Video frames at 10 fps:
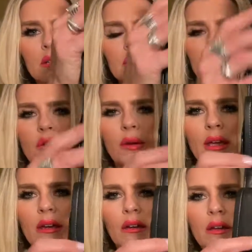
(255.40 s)
So
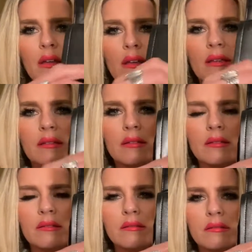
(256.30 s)
here is
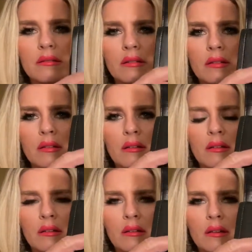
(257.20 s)

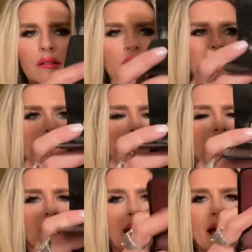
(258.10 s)
the double
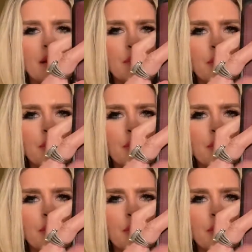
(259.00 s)
flap,